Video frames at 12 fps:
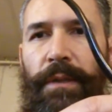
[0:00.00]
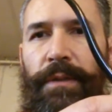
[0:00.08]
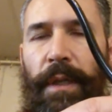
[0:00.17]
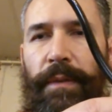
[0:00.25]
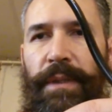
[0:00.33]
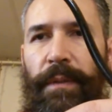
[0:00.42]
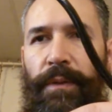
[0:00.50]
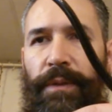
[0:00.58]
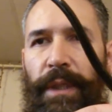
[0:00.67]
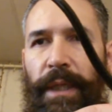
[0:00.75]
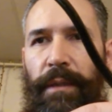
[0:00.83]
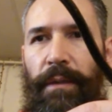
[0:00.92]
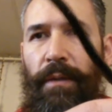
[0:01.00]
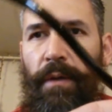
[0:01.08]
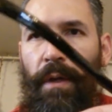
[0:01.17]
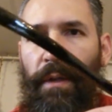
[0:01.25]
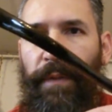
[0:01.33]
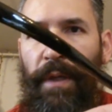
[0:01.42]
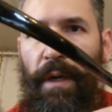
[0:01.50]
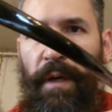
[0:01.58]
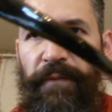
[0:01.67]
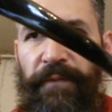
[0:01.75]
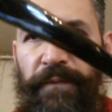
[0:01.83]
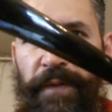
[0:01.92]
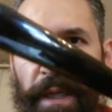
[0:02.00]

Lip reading: So I was able to get all of it off,